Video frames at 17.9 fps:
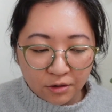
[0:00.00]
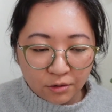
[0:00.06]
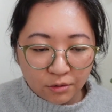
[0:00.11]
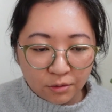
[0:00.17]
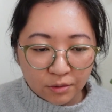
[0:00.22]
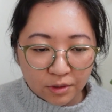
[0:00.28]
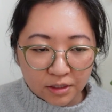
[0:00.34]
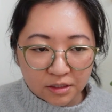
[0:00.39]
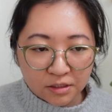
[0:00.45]

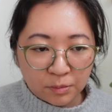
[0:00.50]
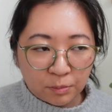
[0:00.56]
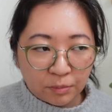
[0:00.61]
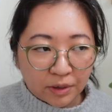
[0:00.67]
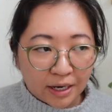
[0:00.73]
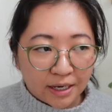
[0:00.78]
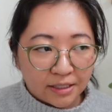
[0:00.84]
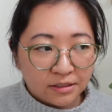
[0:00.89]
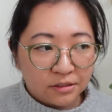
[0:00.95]
or
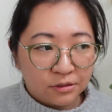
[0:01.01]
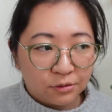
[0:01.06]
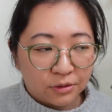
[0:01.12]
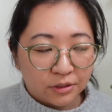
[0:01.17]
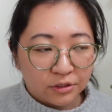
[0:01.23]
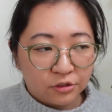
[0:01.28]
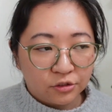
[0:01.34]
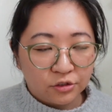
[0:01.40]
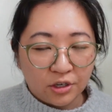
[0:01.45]
expressed or
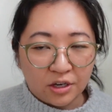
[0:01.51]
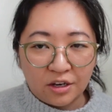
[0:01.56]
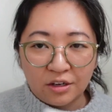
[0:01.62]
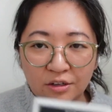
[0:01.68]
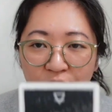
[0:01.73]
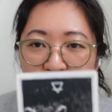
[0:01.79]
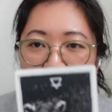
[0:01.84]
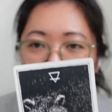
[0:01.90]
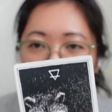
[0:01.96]

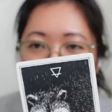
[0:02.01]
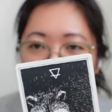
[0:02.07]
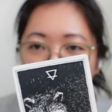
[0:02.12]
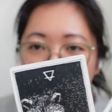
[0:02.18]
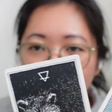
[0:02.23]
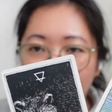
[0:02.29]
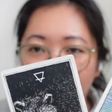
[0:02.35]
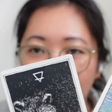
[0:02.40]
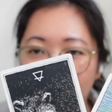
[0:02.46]
exchanged here,
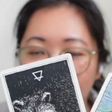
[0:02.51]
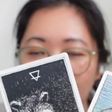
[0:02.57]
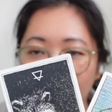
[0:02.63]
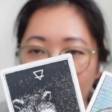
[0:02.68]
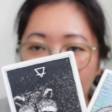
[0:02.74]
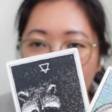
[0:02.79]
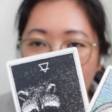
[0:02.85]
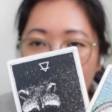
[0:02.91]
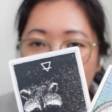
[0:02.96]
it kind of
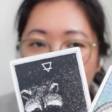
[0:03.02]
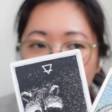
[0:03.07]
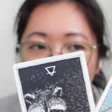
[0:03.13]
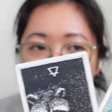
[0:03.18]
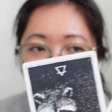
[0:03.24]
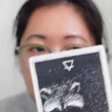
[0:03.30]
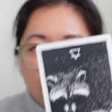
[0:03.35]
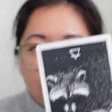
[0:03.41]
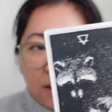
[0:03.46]
like
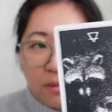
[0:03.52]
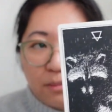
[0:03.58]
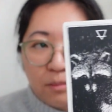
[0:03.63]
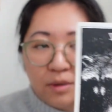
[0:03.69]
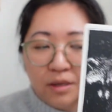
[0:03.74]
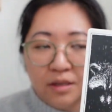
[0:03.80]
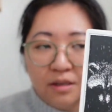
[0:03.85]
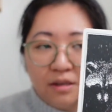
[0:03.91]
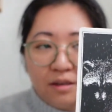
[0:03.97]
helps
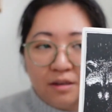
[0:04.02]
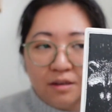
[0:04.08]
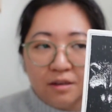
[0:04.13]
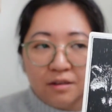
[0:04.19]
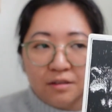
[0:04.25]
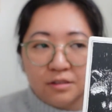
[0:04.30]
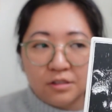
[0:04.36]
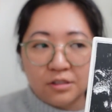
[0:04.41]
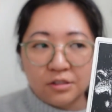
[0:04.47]
them
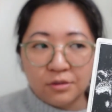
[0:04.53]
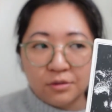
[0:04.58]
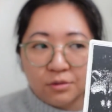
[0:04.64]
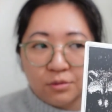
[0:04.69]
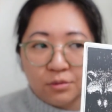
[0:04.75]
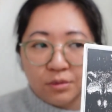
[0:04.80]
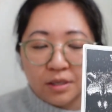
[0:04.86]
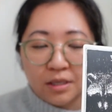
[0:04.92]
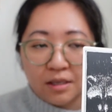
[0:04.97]

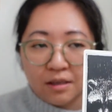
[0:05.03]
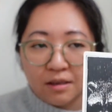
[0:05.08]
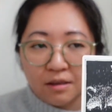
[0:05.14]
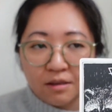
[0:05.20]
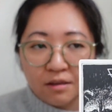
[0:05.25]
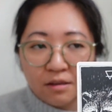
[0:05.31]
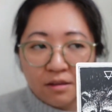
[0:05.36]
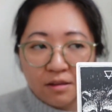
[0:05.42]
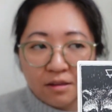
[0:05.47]
to
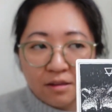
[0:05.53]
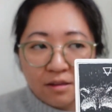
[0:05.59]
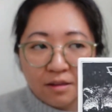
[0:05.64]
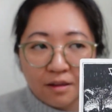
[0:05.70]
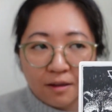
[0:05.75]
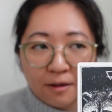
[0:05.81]
heal